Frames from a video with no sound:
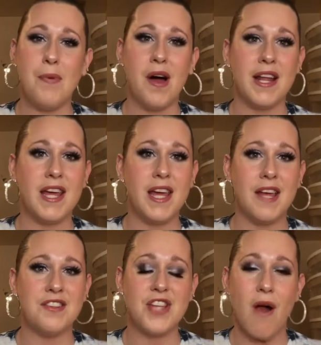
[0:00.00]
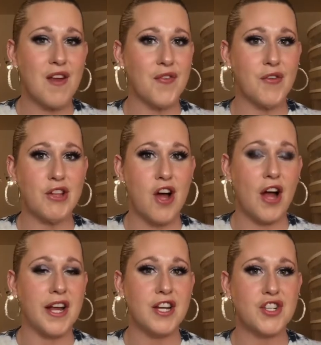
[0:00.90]
on in. Sorry for the
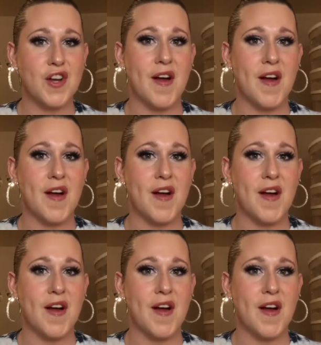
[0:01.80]
long intro.